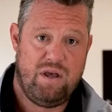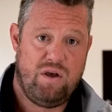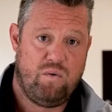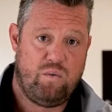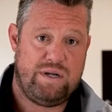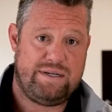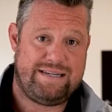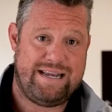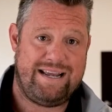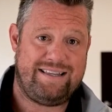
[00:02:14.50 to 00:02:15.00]

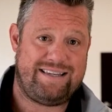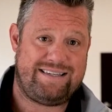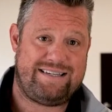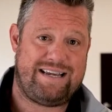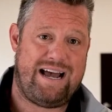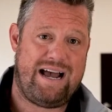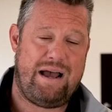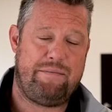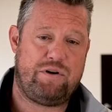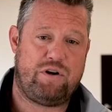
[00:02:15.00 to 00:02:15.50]
We take the
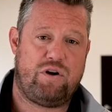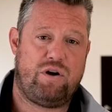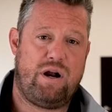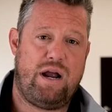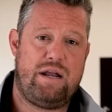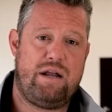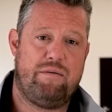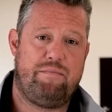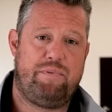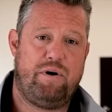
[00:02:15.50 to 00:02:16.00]
time to
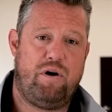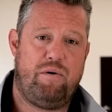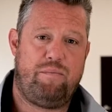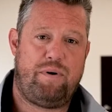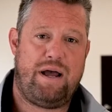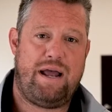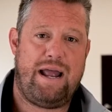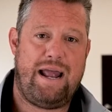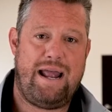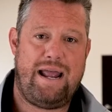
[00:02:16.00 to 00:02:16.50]
create your boat
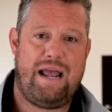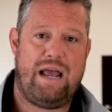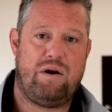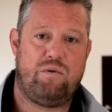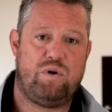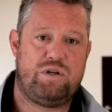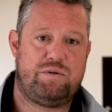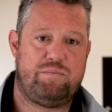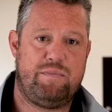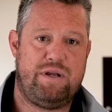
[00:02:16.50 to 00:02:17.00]
by hand,
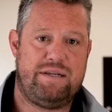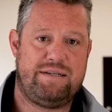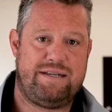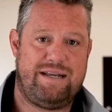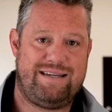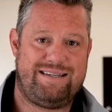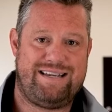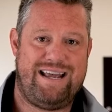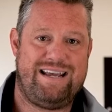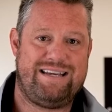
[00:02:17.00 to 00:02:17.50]
which means
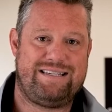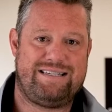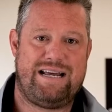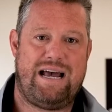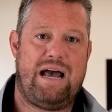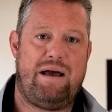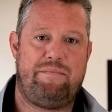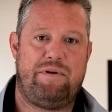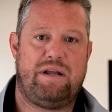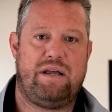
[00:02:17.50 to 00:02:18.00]
that it takes
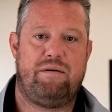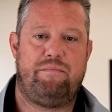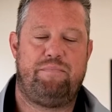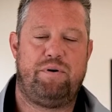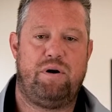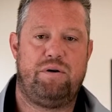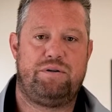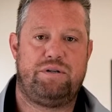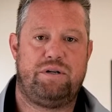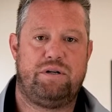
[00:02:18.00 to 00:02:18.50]
time to get a
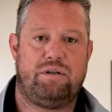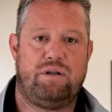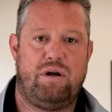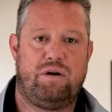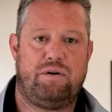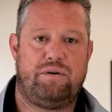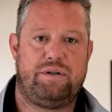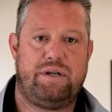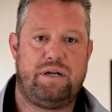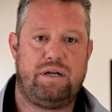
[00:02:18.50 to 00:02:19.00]
boat to your
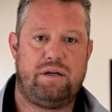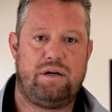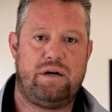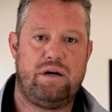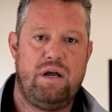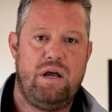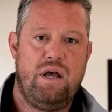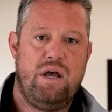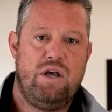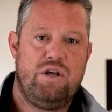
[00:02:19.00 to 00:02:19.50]
local dealer.
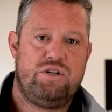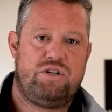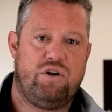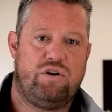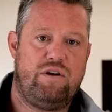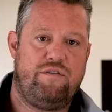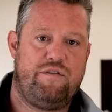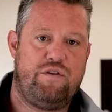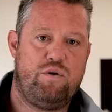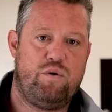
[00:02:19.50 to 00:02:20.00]
So
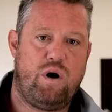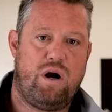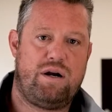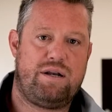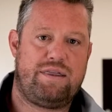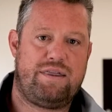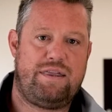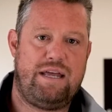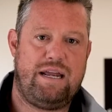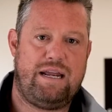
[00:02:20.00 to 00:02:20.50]
if you are
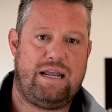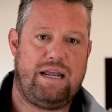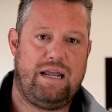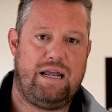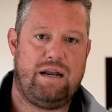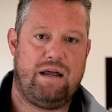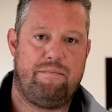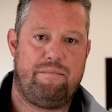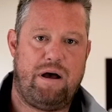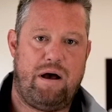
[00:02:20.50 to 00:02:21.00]

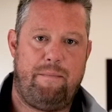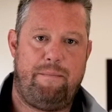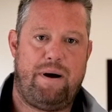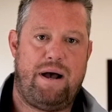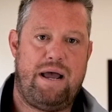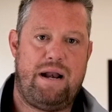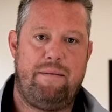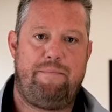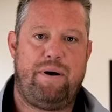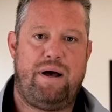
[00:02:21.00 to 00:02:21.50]
thinking about
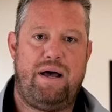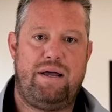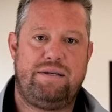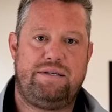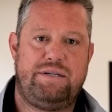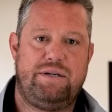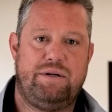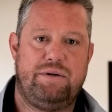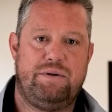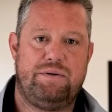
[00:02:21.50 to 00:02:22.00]
buying a
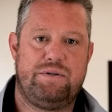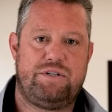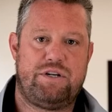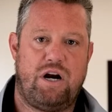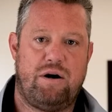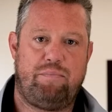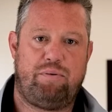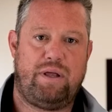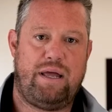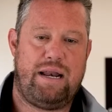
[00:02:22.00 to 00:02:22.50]
pontoon,
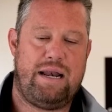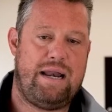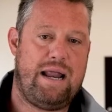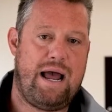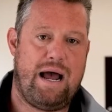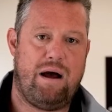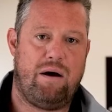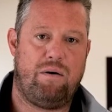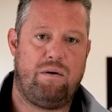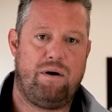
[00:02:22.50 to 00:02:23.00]
start planning
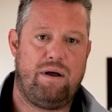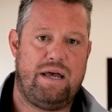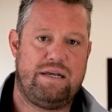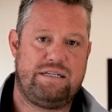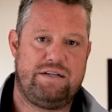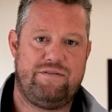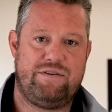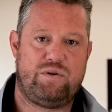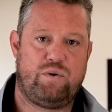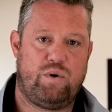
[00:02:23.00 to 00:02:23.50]
now,
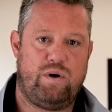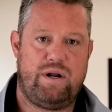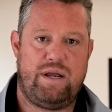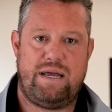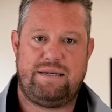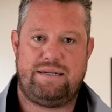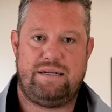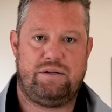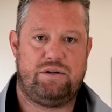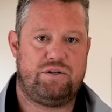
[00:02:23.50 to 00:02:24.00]
as inventory
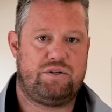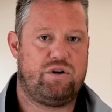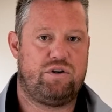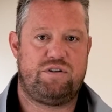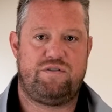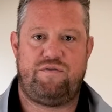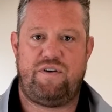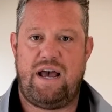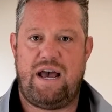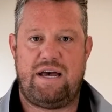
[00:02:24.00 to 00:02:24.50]
at dealers
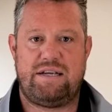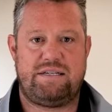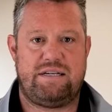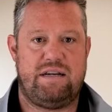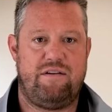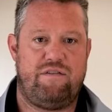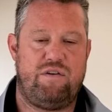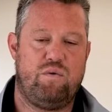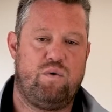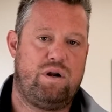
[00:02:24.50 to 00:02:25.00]
goes fast,
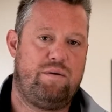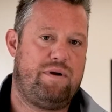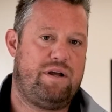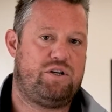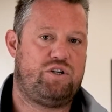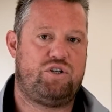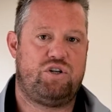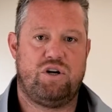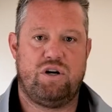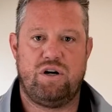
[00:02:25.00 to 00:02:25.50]
and if you want to
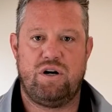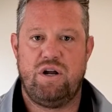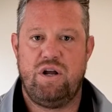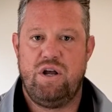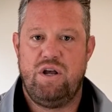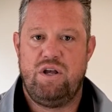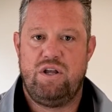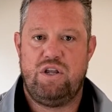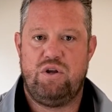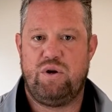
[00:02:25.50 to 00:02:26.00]
make sure
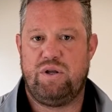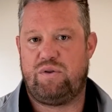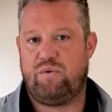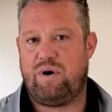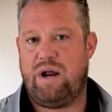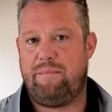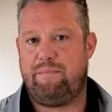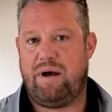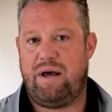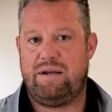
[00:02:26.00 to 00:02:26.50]
you get the
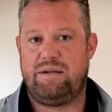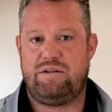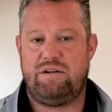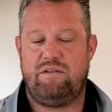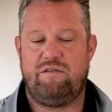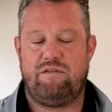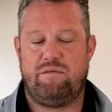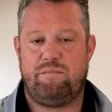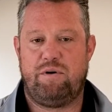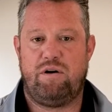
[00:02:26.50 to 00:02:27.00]
right
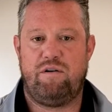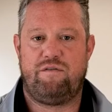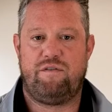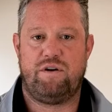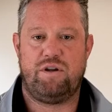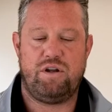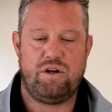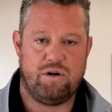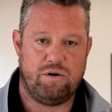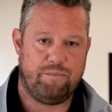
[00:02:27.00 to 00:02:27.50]
pontoon for boat for
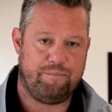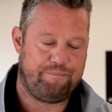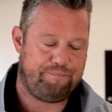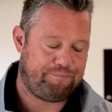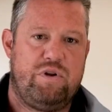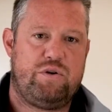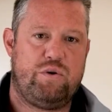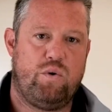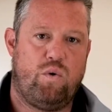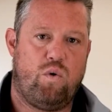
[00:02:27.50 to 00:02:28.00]
you.
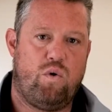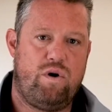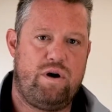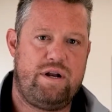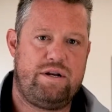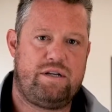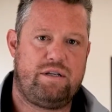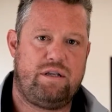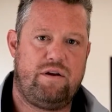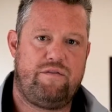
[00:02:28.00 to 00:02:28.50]
To order
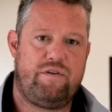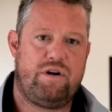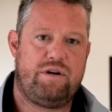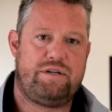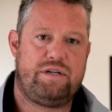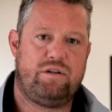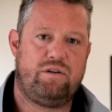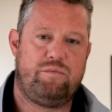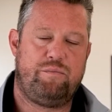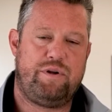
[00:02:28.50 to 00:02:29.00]
and deliver, your
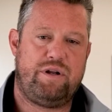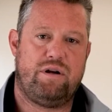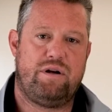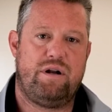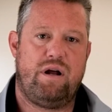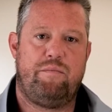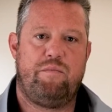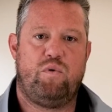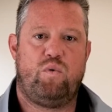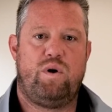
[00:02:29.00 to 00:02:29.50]
dealer will be your
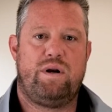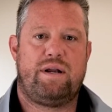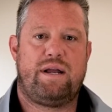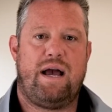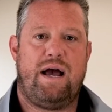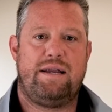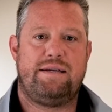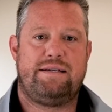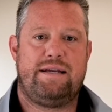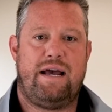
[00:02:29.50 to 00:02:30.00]
number one
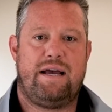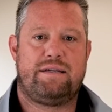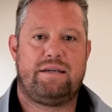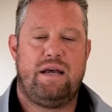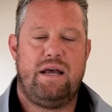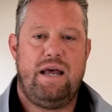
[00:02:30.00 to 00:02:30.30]
contact.